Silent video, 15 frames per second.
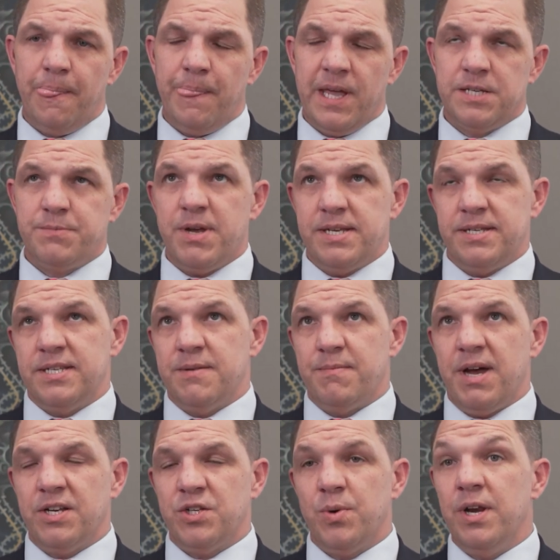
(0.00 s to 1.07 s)
Naspers is
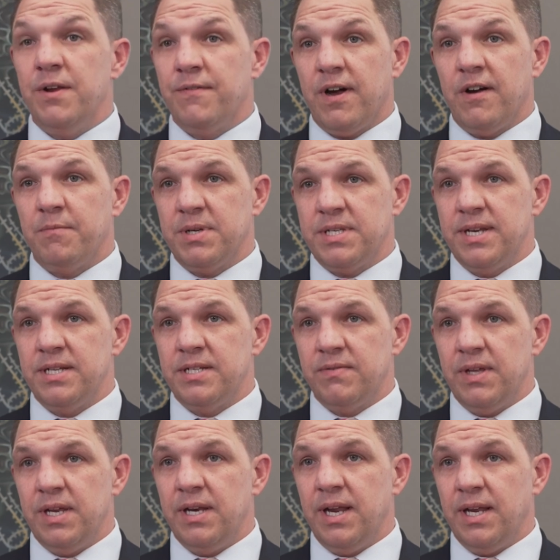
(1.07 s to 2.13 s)
about 25% of
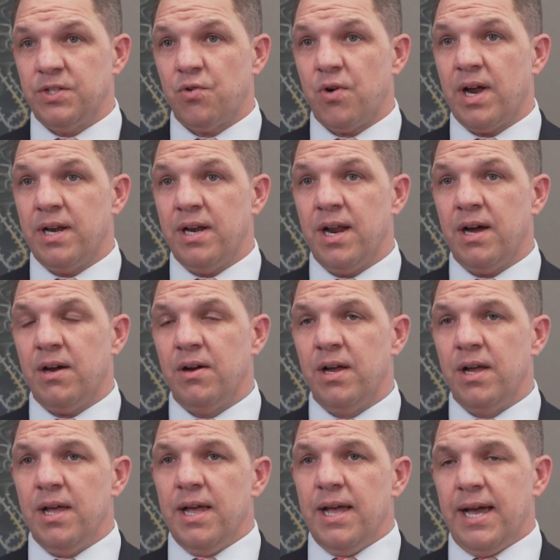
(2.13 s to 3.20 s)
the index right now.
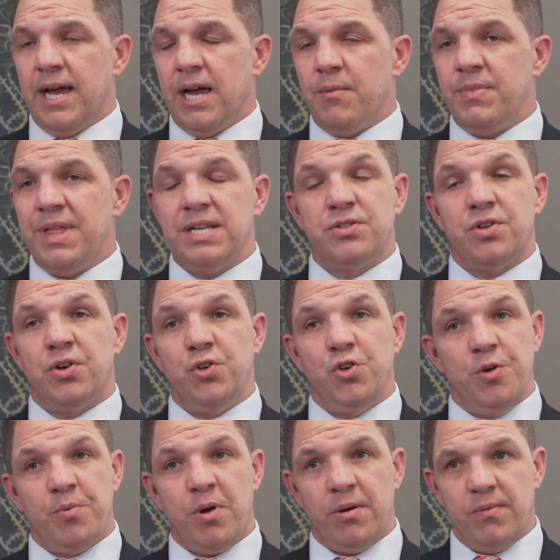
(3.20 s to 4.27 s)
That's not a
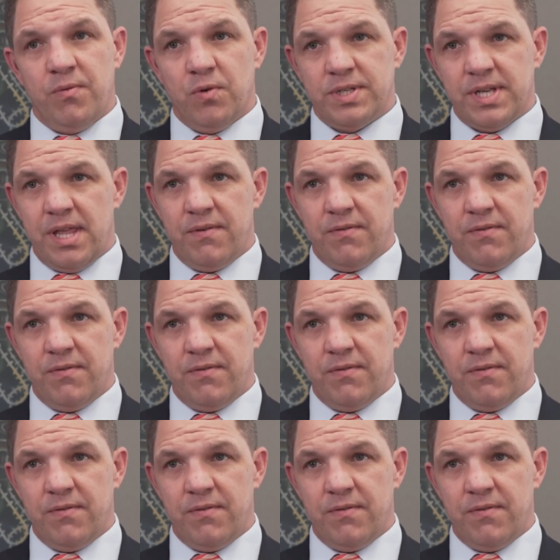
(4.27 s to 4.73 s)
new problem for South